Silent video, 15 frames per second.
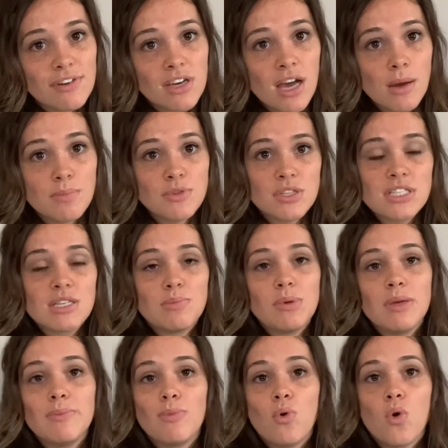Cup just to
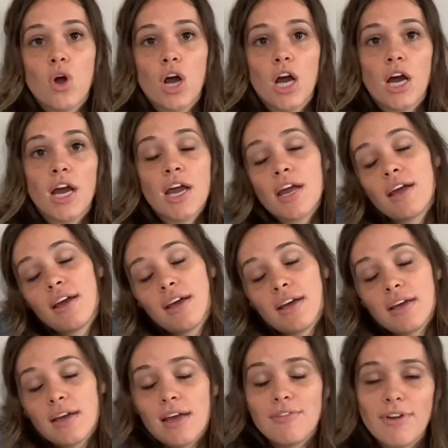be more
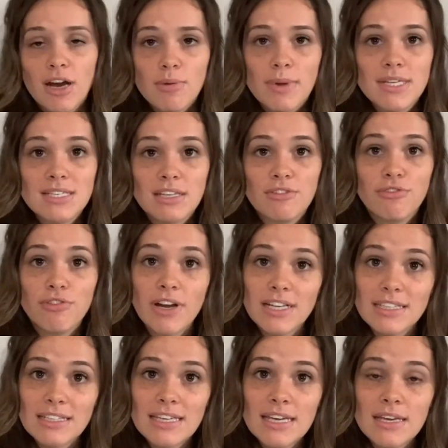environmentally
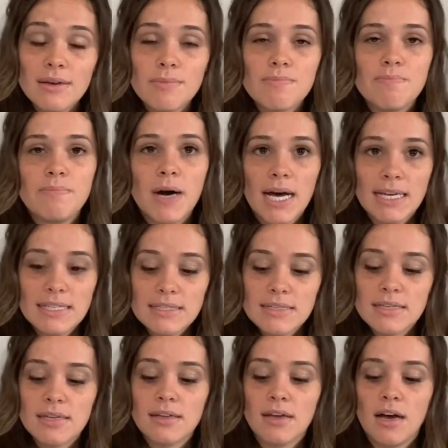friendly,
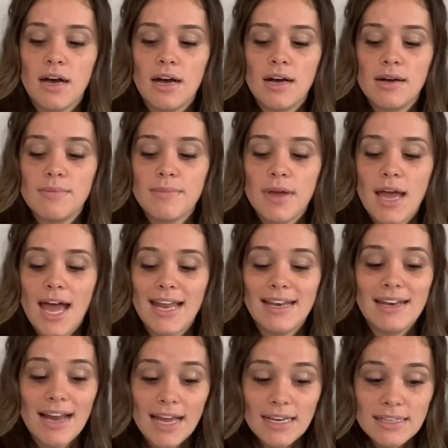but at
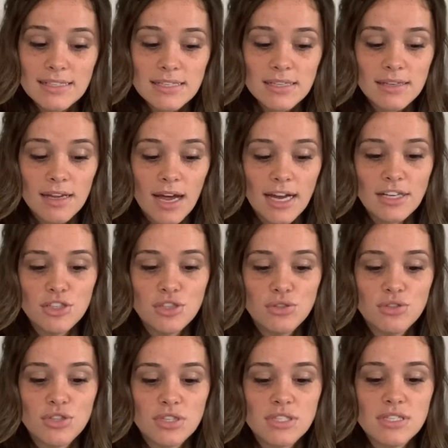night, I do
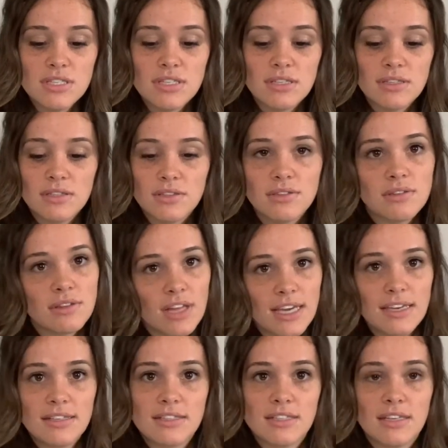just
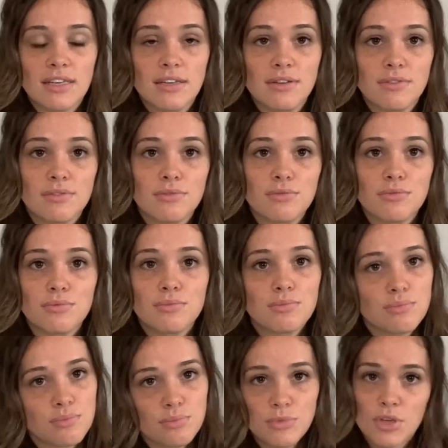like to,
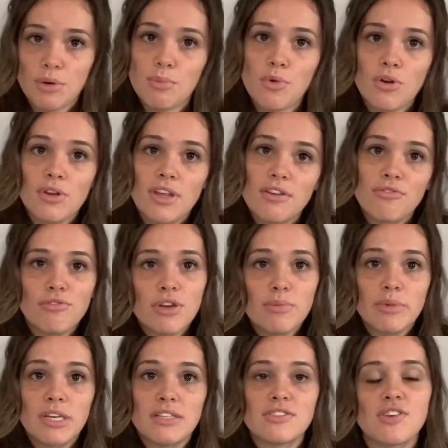you know, more like free
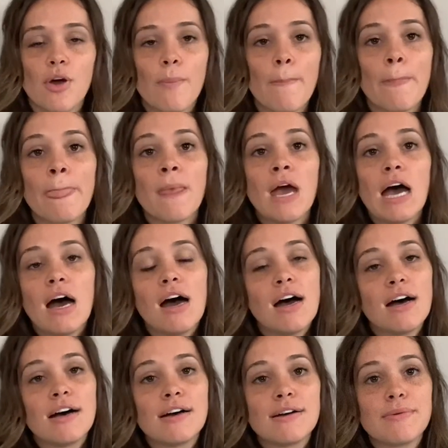bleed. So
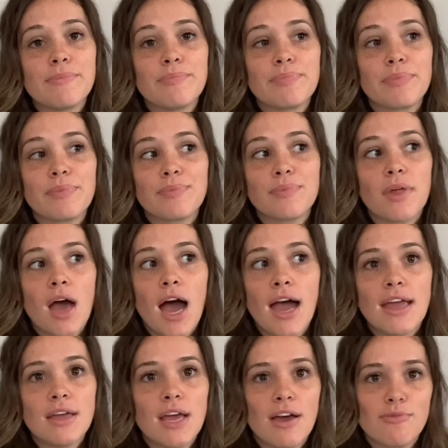
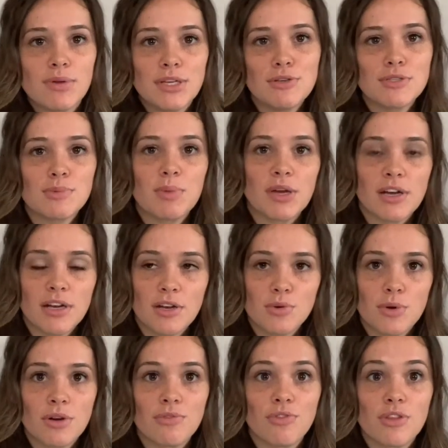I have been using period
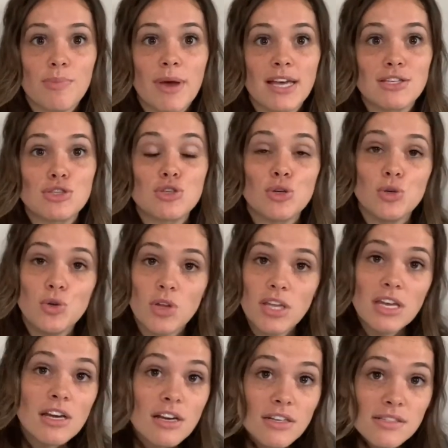underwear for the past 2
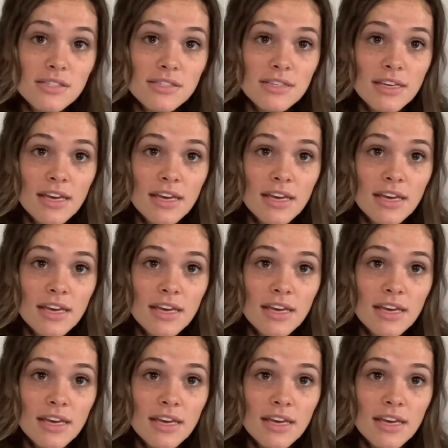years,